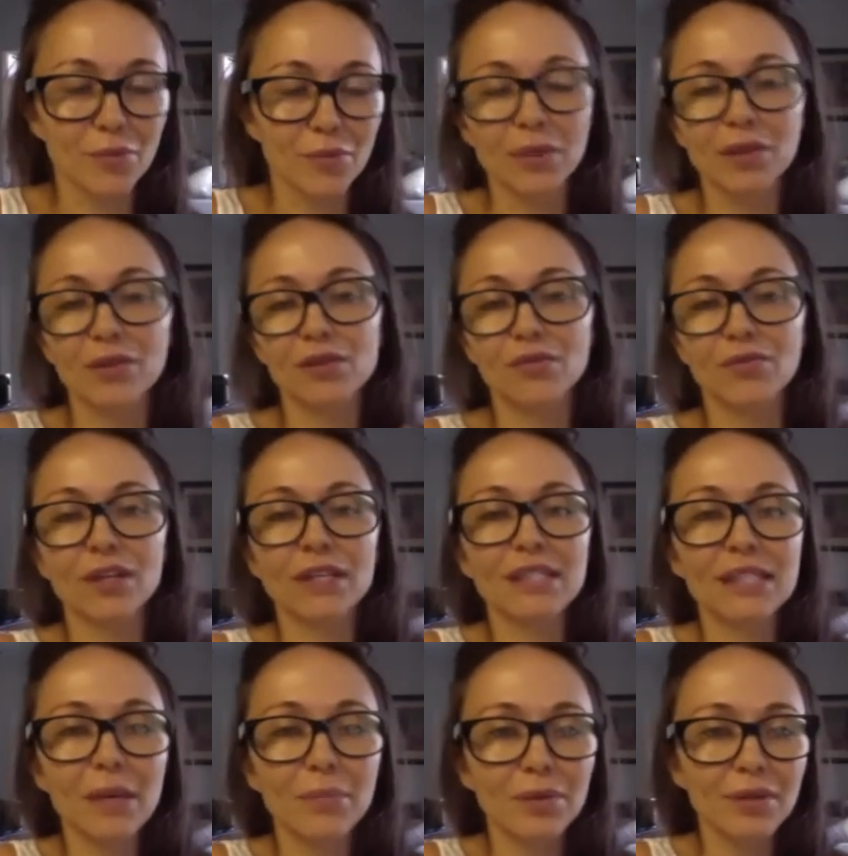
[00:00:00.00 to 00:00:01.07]
because, for
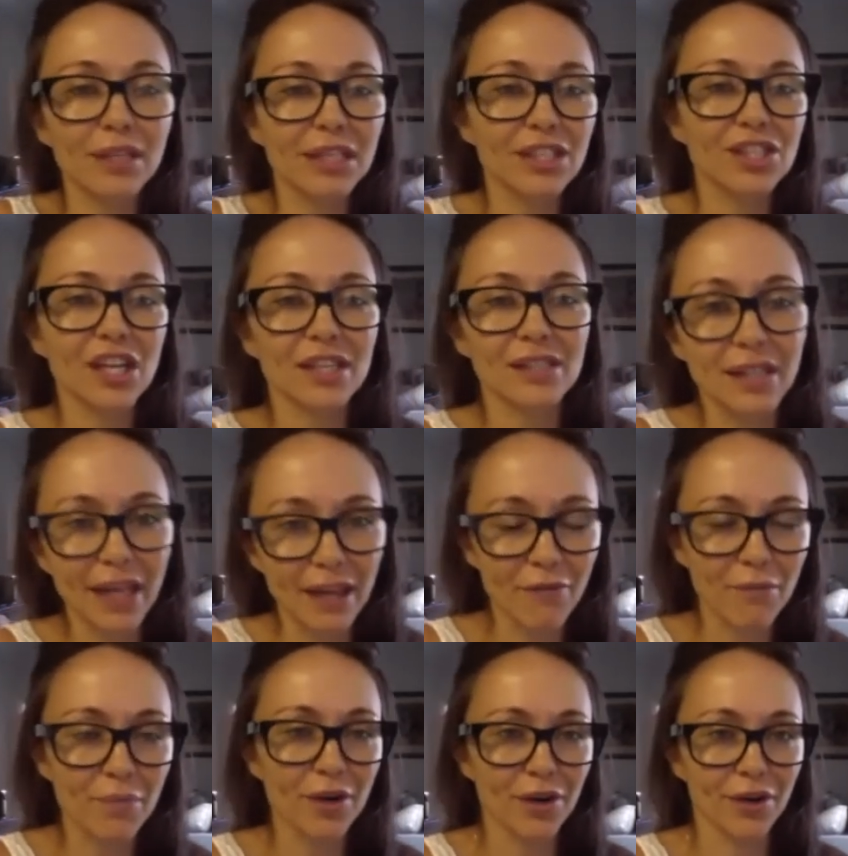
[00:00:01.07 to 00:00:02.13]
example, they just gave
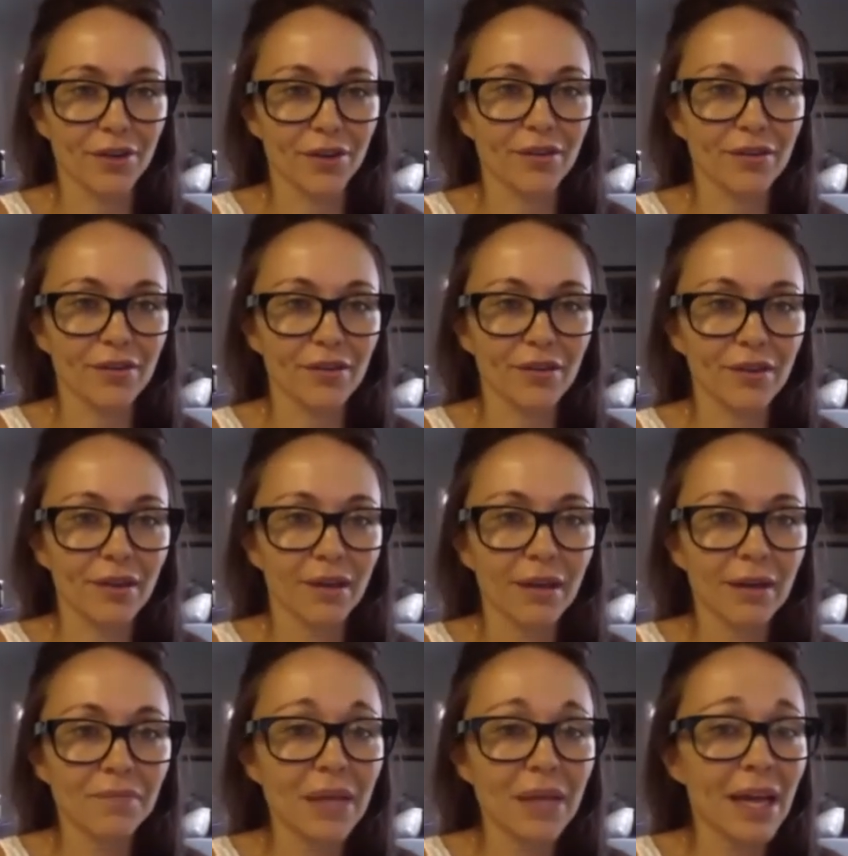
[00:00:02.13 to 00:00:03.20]
birth
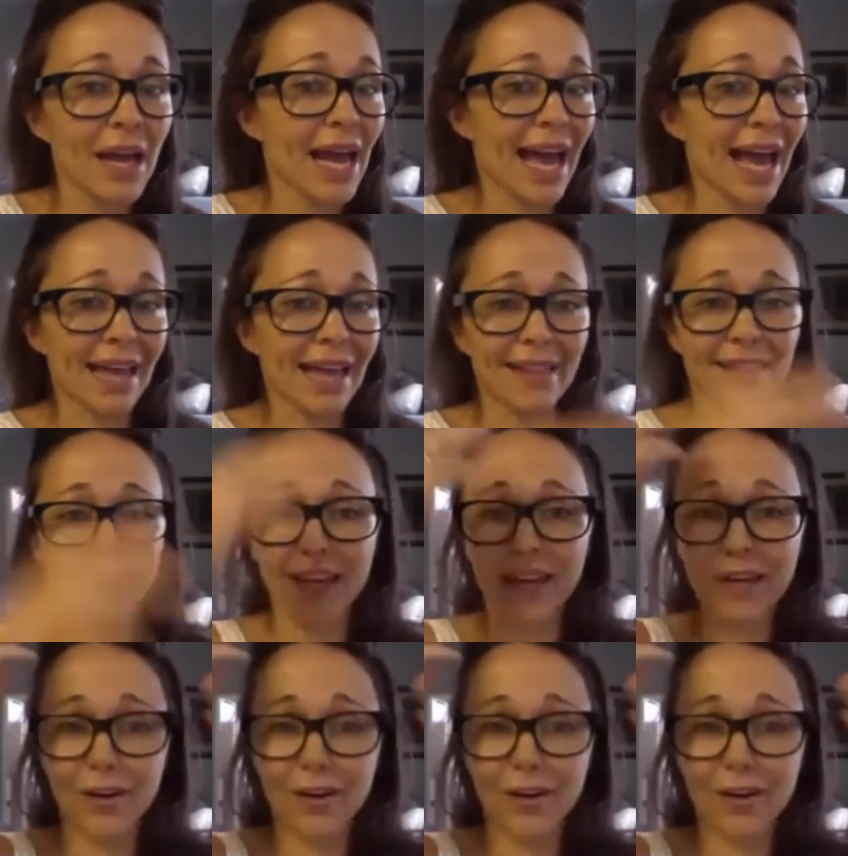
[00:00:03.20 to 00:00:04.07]
and they